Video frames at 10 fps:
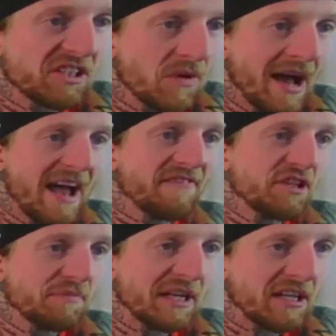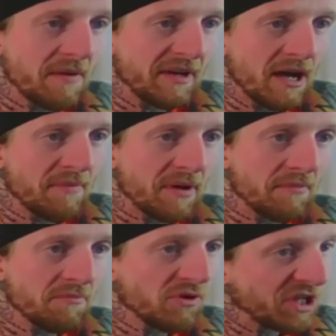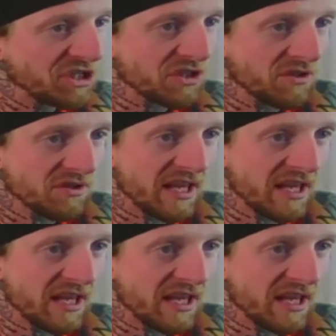So I have this pick coming up, and I'm pretty sure